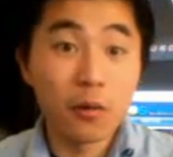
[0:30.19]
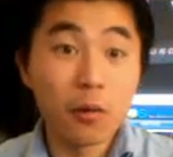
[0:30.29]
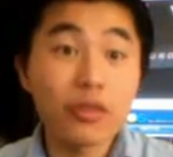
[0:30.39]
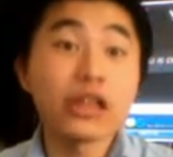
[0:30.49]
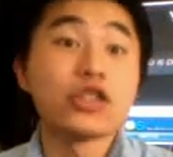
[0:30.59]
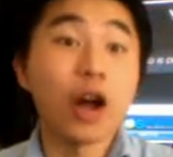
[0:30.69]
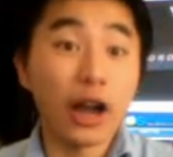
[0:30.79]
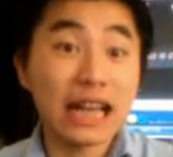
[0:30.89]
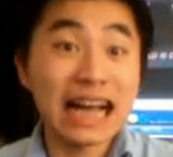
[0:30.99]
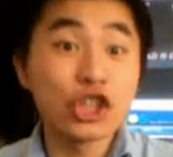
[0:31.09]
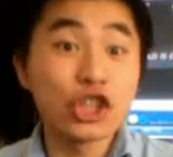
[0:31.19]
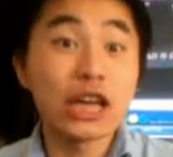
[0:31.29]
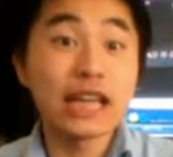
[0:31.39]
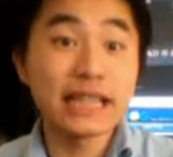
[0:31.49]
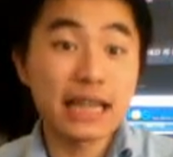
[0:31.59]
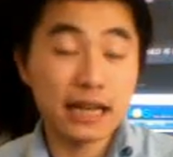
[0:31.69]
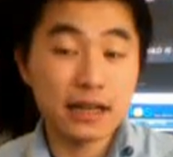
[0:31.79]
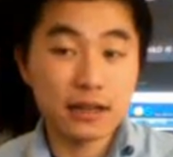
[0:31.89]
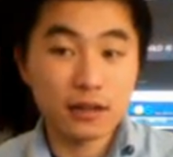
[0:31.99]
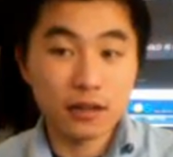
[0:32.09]
with a dark agenda
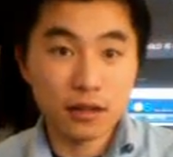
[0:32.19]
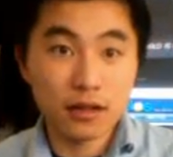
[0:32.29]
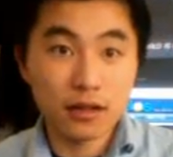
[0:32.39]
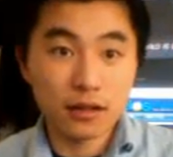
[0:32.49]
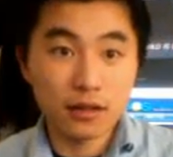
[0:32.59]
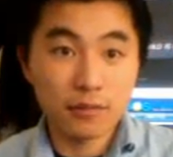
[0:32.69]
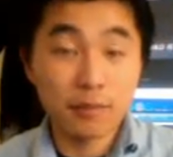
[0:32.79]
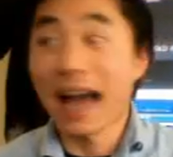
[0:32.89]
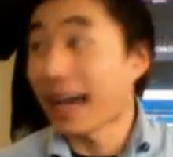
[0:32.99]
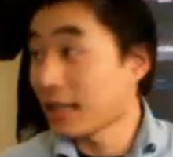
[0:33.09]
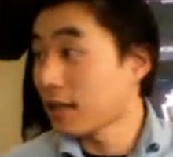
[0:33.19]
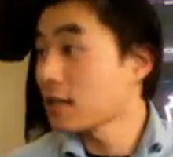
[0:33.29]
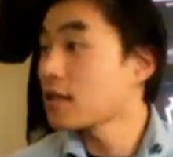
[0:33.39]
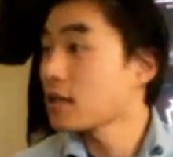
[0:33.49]
behind it.